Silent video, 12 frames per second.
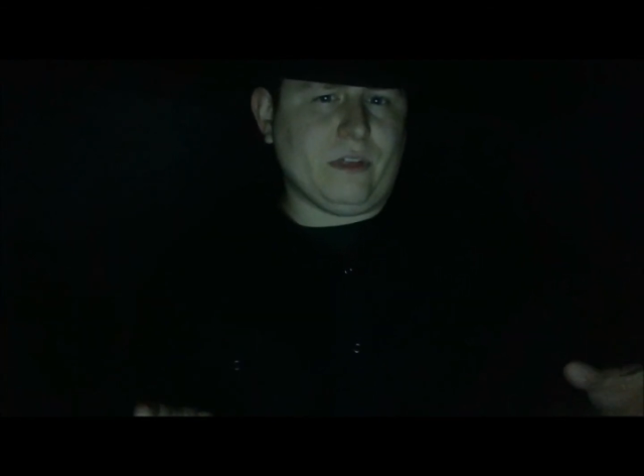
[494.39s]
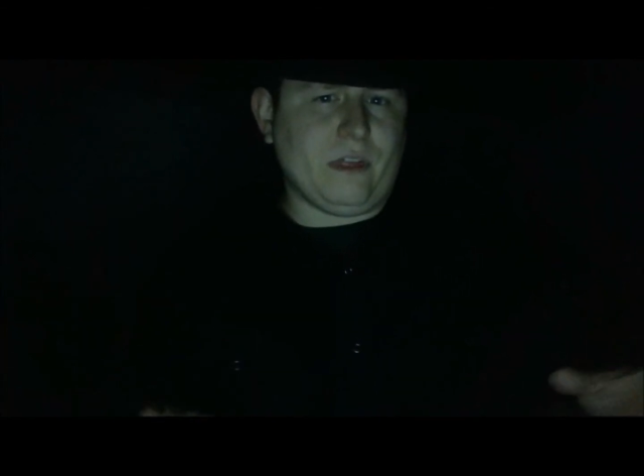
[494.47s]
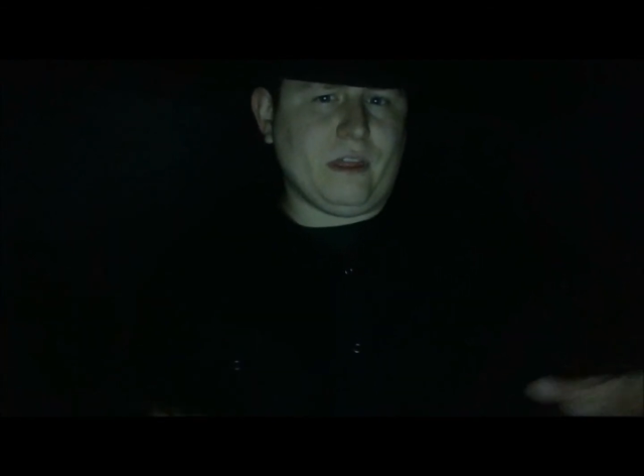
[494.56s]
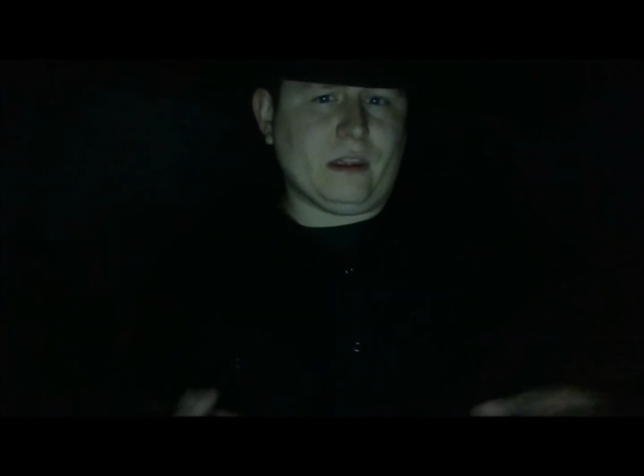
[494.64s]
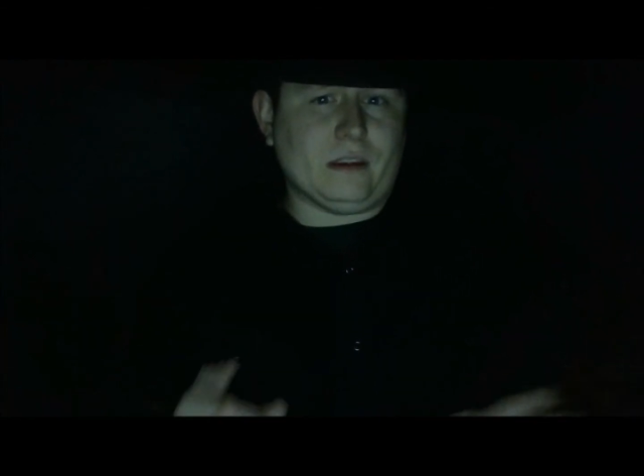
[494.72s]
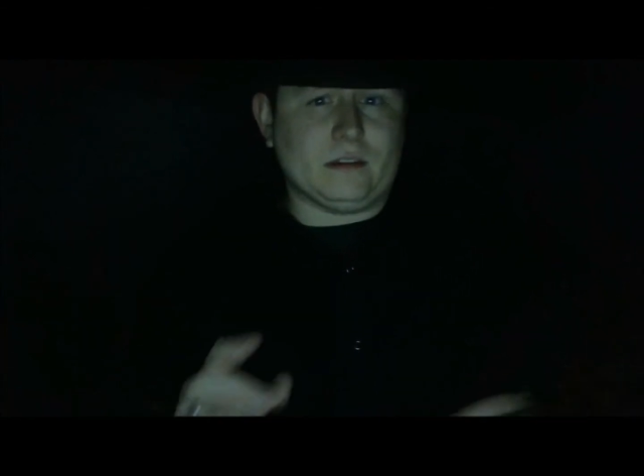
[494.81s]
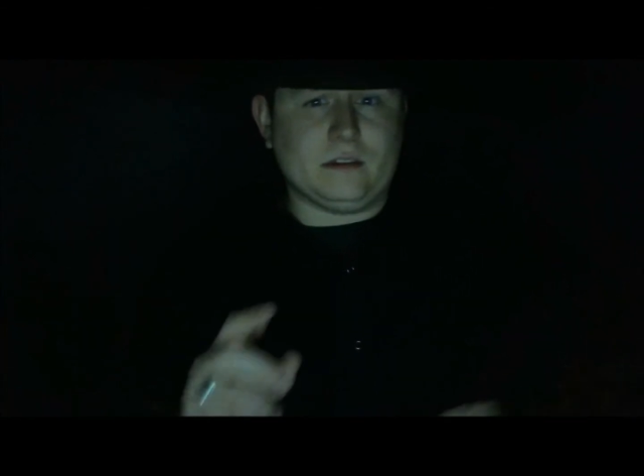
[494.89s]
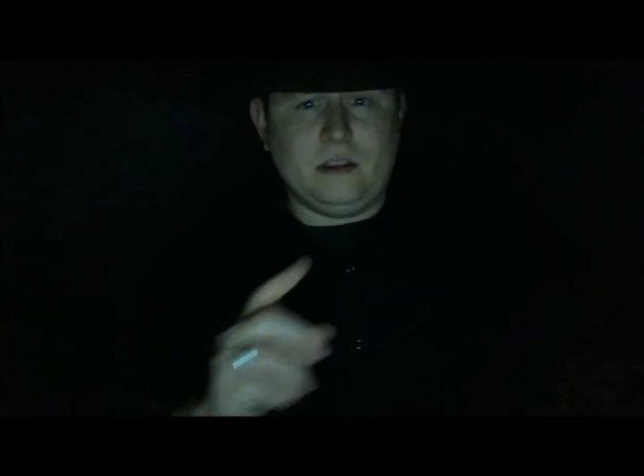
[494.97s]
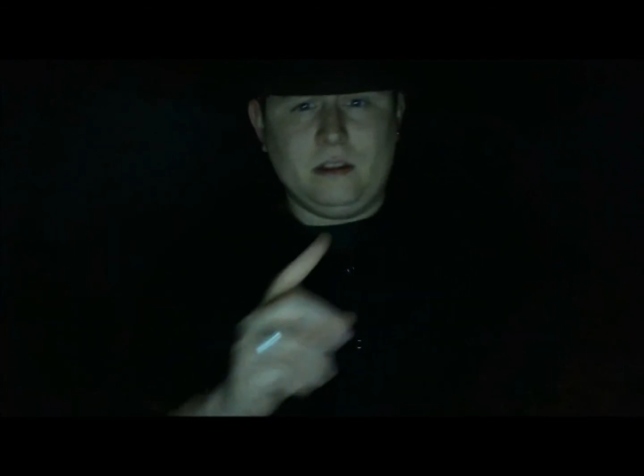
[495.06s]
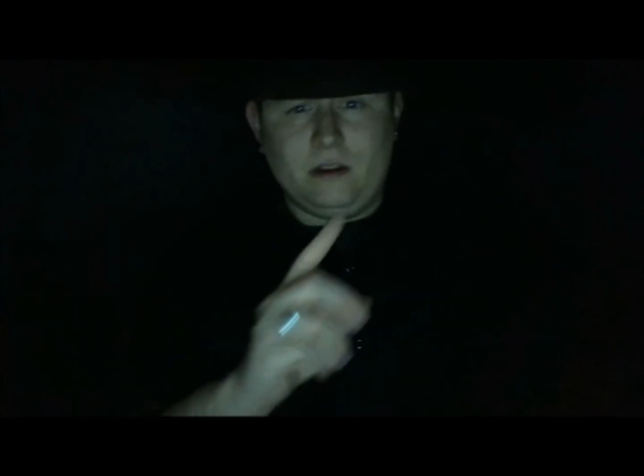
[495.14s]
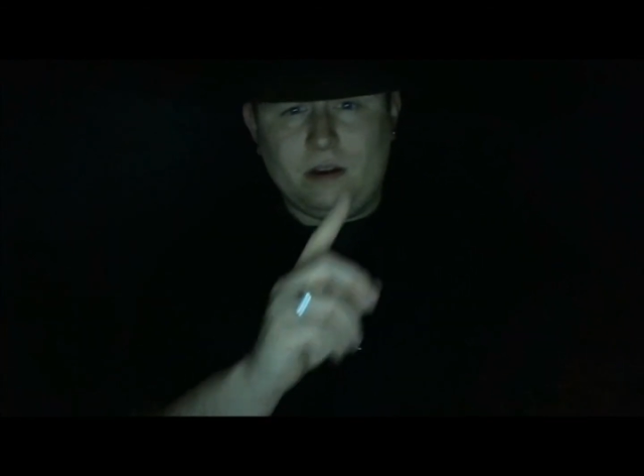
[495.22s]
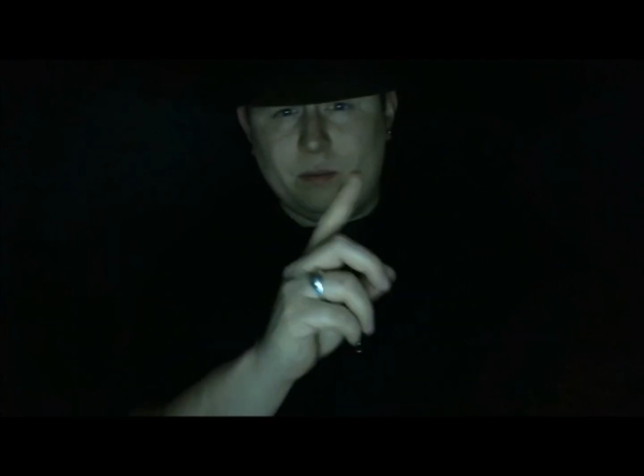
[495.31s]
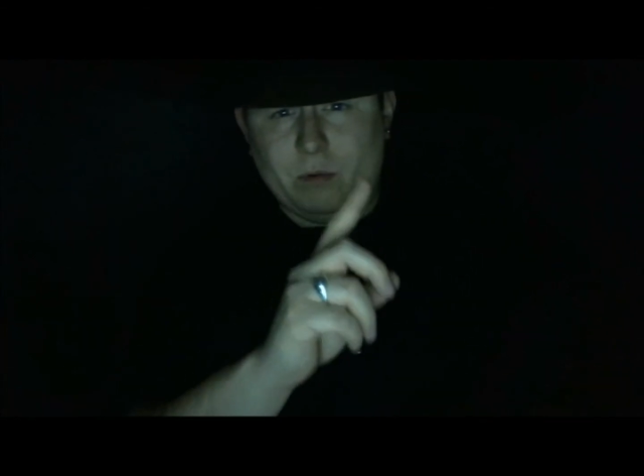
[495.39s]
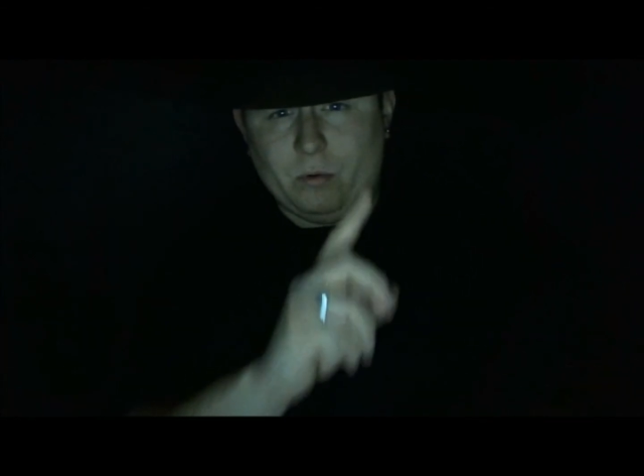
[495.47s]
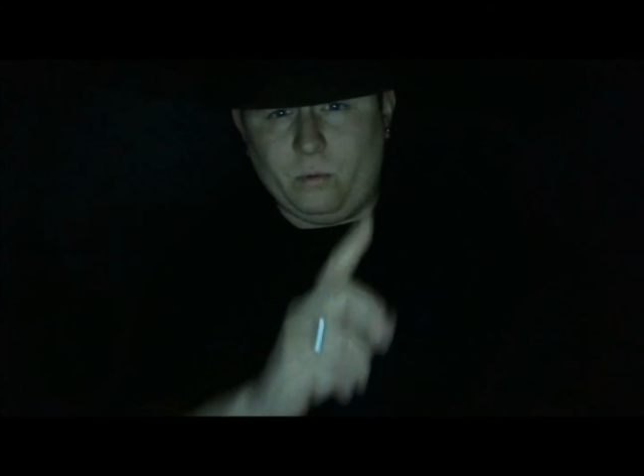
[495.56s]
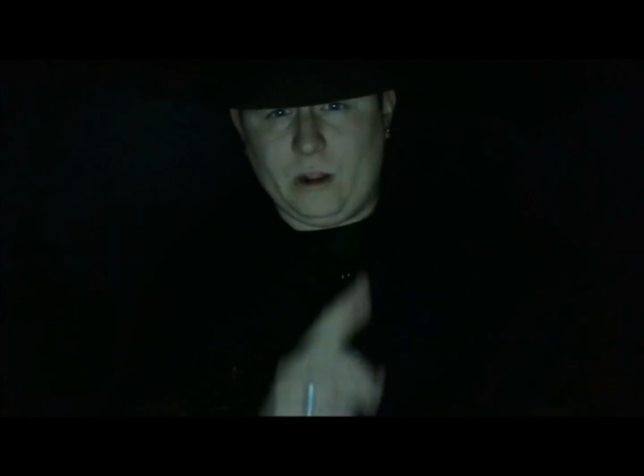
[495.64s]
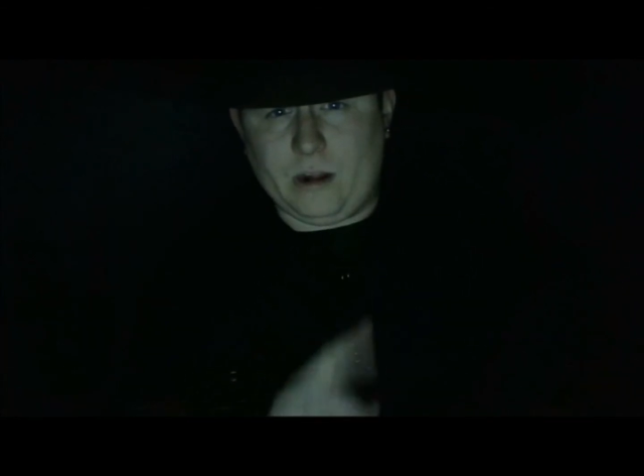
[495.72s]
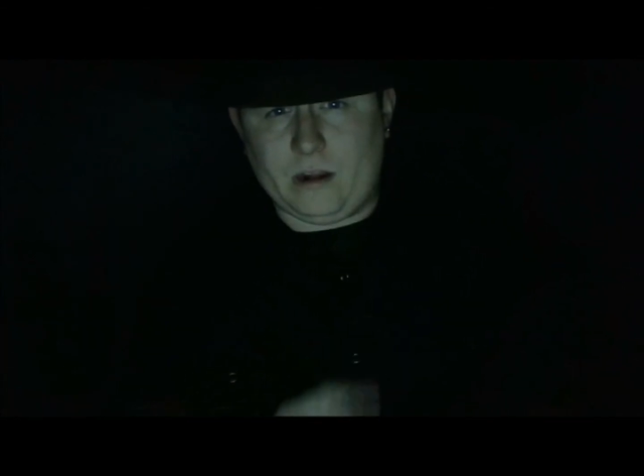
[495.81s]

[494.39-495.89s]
things, number one,